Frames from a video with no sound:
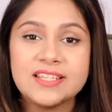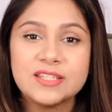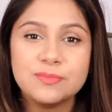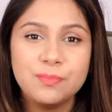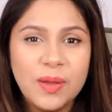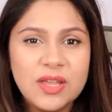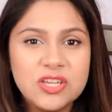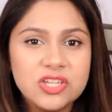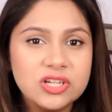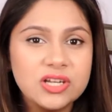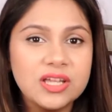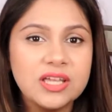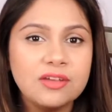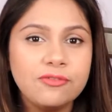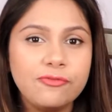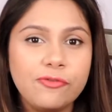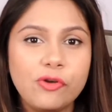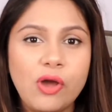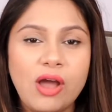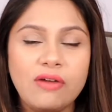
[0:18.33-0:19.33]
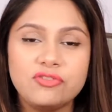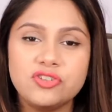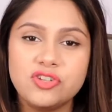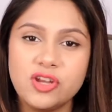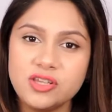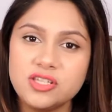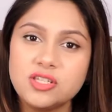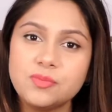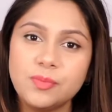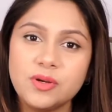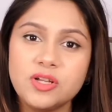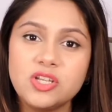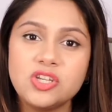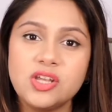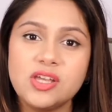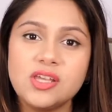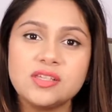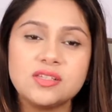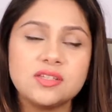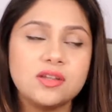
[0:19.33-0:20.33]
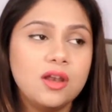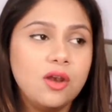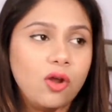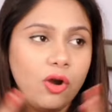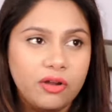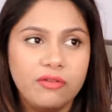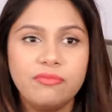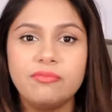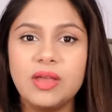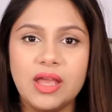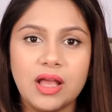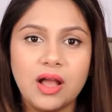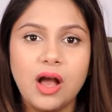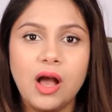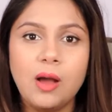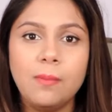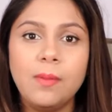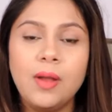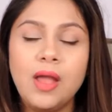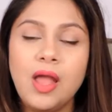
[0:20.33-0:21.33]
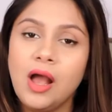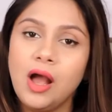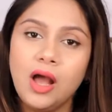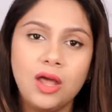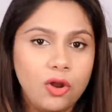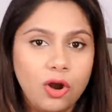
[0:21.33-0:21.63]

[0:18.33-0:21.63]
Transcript: especially if you have just purchased a lot of makeup,